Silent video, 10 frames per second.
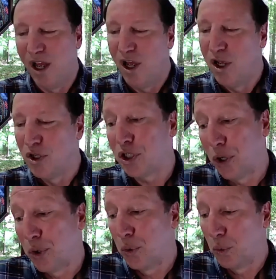
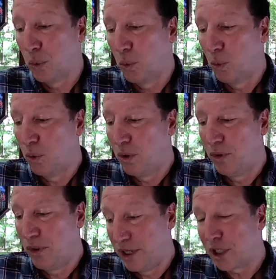So
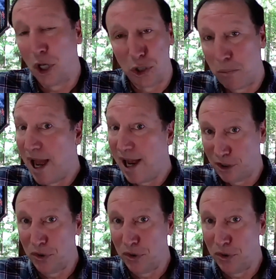this goes back to